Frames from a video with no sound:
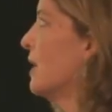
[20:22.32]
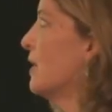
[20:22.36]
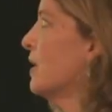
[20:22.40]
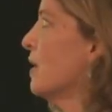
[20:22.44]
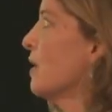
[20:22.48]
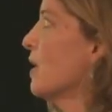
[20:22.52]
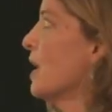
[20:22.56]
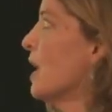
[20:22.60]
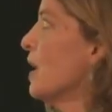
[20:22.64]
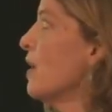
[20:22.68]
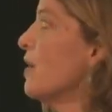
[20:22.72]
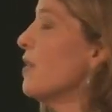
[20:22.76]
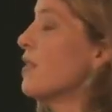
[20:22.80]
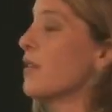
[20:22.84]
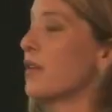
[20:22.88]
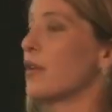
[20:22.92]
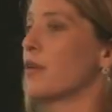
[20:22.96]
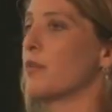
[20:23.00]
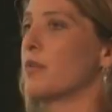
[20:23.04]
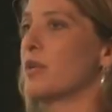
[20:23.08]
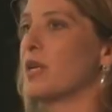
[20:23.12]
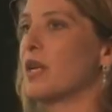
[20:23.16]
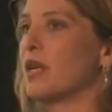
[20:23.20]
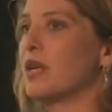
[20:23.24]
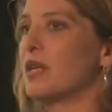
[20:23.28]
they're
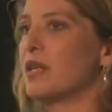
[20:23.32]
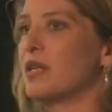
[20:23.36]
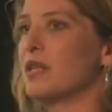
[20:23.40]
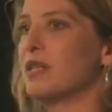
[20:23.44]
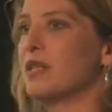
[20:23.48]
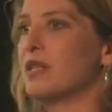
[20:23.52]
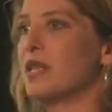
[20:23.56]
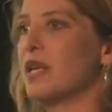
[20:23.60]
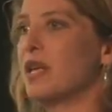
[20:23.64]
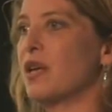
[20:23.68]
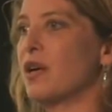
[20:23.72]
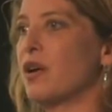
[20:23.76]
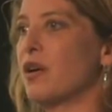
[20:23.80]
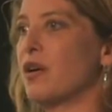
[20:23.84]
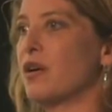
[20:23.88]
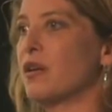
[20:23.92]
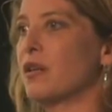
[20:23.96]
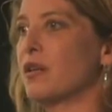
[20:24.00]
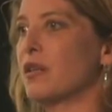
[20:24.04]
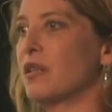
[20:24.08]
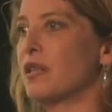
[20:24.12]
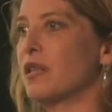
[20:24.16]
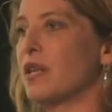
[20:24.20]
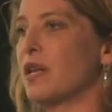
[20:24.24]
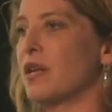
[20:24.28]
healthier because
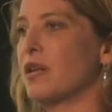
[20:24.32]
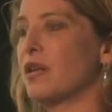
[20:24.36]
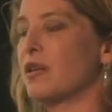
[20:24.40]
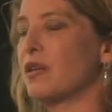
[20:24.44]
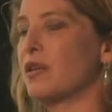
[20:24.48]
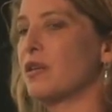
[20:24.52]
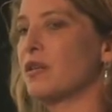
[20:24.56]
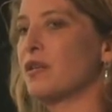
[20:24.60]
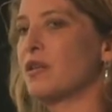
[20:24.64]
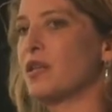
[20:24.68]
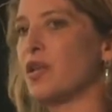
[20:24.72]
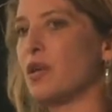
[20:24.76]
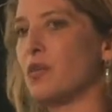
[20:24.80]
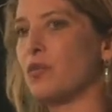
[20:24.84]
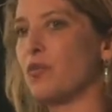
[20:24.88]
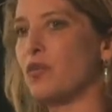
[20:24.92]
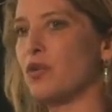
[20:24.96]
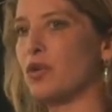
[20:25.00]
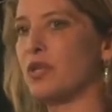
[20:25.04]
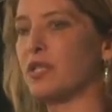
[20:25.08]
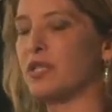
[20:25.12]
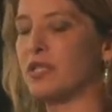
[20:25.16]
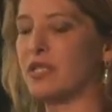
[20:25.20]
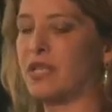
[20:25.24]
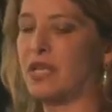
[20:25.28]
they're
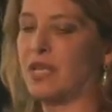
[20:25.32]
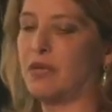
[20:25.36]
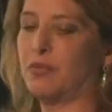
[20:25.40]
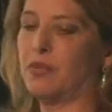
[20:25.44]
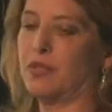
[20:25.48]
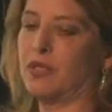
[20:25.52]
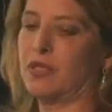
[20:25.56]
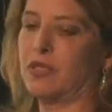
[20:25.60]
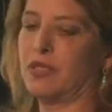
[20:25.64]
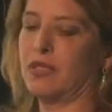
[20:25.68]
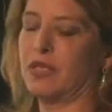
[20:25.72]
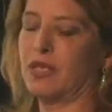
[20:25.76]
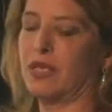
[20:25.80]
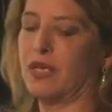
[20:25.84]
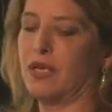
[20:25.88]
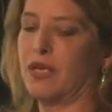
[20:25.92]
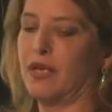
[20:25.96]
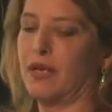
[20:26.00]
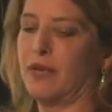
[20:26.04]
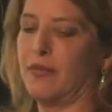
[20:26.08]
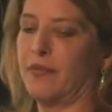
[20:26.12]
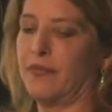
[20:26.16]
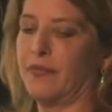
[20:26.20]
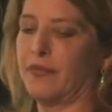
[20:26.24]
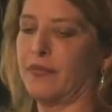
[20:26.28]
more stable,
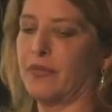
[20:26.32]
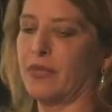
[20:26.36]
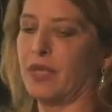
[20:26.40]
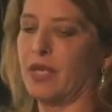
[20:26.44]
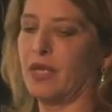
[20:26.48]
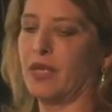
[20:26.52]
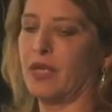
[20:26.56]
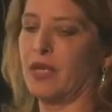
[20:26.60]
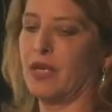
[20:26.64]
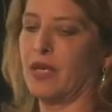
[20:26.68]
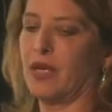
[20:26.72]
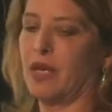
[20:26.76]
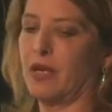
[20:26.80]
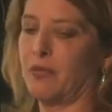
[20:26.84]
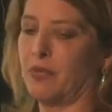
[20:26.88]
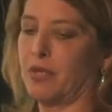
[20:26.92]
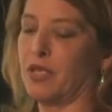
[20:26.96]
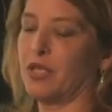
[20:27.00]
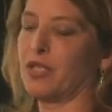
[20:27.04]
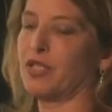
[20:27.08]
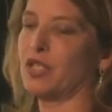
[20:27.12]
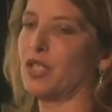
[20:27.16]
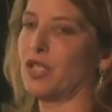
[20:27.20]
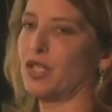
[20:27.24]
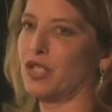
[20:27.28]
and
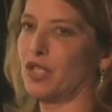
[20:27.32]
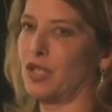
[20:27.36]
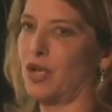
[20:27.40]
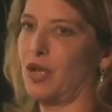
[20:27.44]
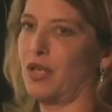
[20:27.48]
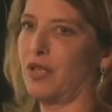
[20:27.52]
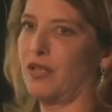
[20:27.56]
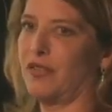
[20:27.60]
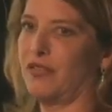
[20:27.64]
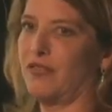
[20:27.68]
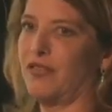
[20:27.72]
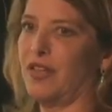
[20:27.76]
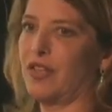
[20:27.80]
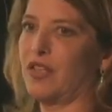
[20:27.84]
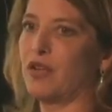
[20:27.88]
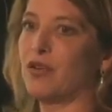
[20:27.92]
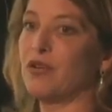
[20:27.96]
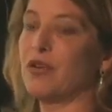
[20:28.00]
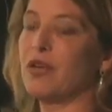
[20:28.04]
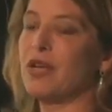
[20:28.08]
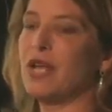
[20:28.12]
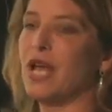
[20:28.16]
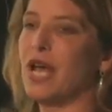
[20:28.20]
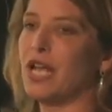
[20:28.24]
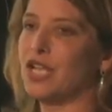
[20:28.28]
because they're solid fat. They're
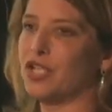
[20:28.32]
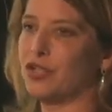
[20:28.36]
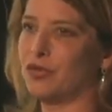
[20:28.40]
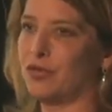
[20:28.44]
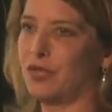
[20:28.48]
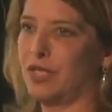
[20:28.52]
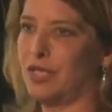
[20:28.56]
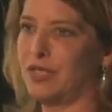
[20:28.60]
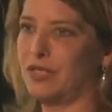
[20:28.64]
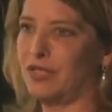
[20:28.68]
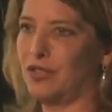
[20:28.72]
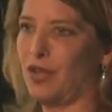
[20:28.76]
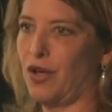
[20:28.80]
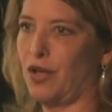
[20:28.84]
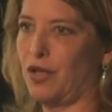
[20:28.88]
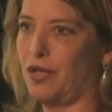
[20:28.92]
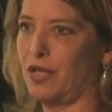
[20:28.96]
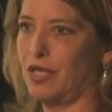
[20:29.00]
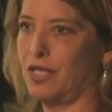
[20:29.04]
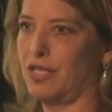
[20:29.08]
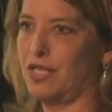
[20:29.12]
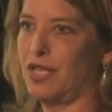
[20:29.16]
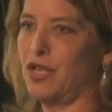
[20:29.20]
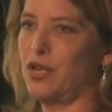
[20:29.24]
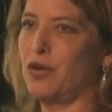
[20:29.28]
naturally
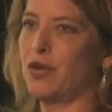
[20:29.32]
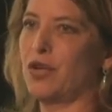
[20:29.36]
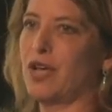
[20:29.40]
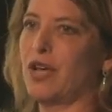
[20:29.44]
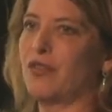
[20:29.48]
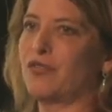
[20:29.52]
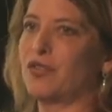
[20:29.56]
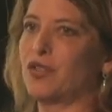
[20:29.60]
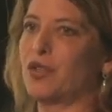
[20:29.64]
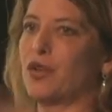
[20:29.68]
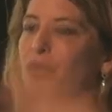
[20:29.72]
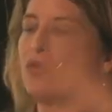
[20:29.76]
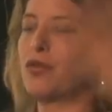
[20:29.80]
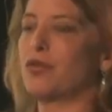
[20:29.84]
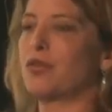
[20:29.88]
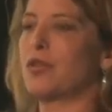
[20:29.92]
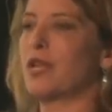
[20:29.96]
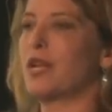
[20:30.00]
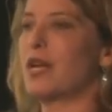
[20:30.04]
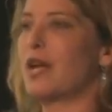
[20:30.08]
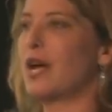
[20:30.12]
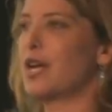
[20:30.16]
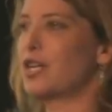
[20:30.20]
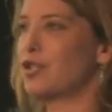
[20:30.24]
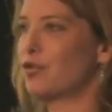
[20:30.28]
solid. They don't have to go through
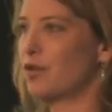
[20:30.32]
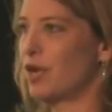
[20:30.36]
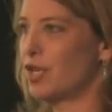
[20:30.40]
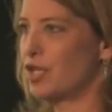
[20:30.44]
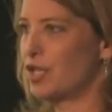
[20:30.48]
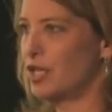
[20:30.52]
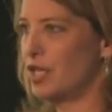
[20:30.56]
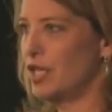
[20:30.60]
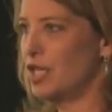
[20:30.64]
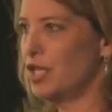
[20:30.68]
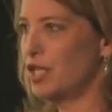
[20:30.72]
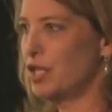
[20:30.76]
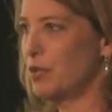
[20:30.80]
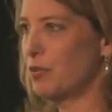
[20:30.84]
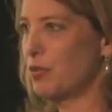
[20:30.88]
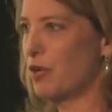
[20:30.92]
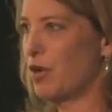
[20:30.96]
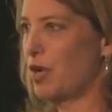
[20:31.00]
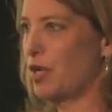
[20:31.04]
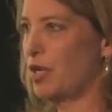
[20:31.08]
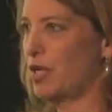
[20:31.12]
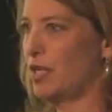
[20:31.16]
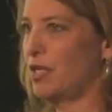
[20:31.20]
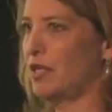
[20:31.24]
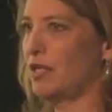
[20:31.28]
that hydrogenation
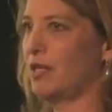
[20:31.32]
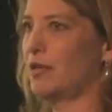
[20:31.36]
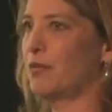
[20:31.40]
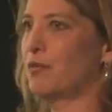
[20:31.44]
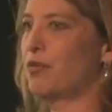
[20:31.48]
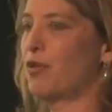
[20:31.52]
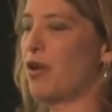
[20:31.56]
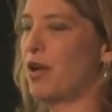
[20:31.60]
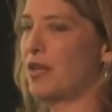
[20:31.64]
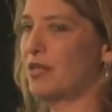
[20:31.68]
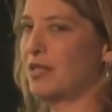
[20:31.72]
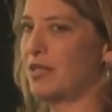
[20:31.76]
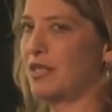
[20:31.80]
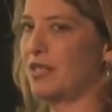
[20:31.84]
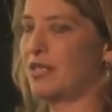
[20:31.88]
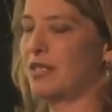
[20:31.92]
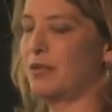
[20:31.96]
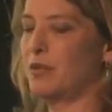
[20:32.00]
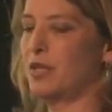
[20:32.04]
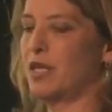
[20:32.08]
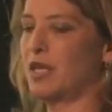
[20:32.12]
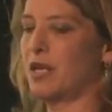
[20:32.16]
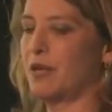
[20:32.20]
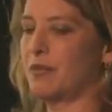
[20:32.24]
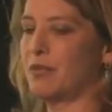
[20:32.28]
process
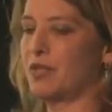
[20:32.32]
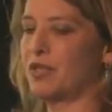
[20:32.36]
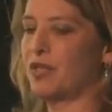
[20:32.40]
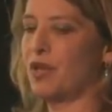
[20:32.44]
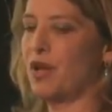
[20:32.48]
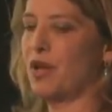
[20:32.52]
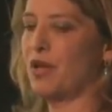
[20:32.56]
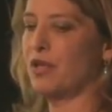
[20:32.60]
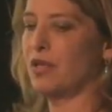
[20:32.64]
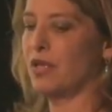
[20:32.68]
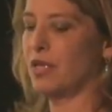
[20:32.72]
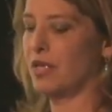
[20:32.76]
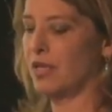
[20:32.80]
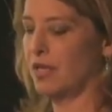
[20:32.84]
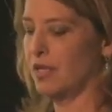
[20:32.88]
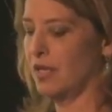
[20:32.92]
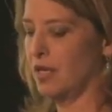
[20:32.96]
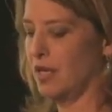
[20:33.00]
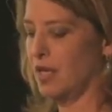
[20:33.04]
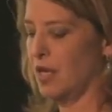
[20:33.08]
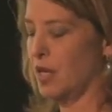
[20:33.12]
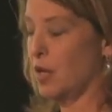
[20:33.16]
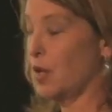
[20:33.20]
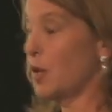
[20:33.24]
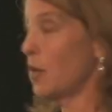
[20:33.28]
to become solid.
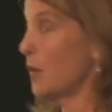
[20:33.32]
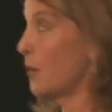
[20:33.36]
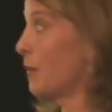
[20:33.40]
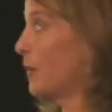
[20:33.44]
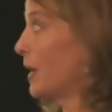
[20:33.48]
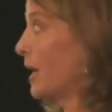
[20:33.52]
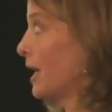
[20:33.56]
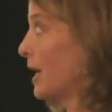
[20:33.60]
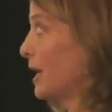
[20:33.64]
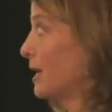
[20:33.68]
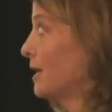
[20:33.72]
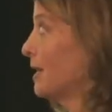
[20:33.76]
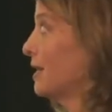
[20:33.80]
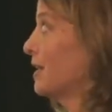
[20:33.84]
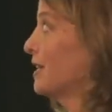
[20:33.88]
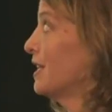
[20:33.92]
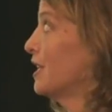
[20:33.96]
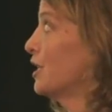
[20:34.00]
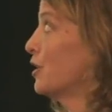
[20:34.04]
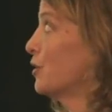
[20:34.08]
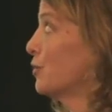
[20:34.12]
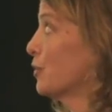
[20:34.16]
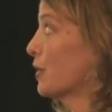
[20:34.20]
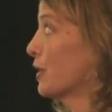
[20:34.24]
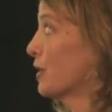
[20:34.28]
But
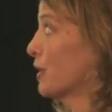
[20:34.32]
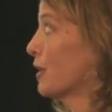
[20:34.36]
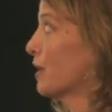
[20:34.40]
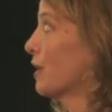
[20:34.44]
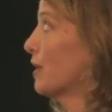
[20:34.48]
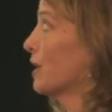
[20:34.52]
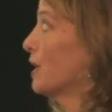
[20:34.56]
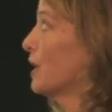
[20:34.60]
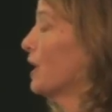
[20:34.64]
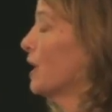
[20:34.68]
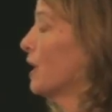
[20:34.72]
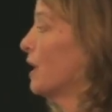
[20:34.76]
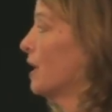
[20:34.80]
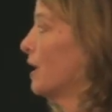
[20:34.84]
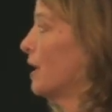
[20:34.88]
these were